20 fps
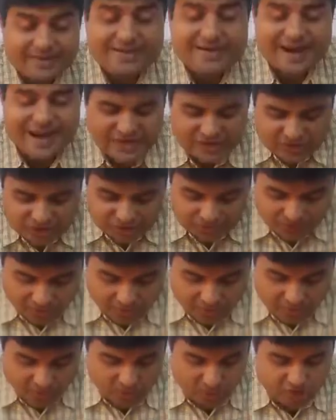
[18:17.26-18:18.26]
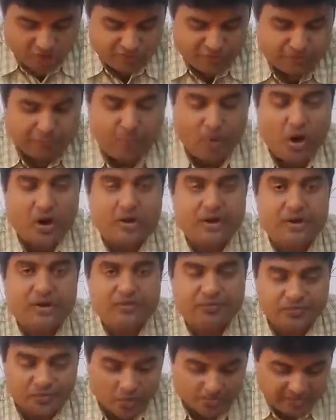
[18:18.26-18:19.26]
transfer of
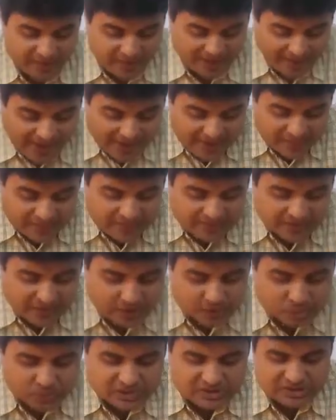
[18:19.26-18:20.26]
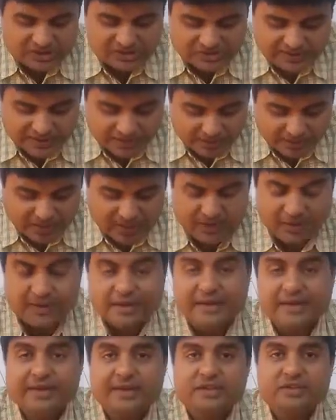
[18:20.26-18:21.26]
pollen from the anther to the stigma
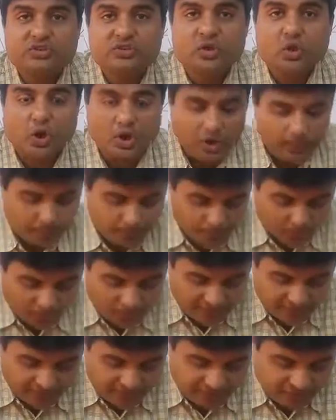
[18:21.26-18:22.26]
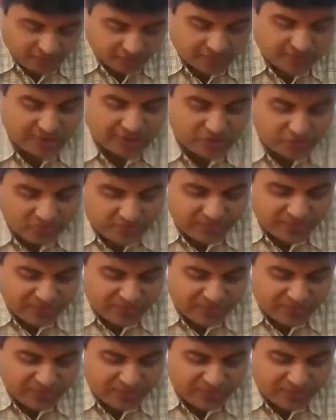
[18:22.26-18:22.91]
is called pollination. Hence we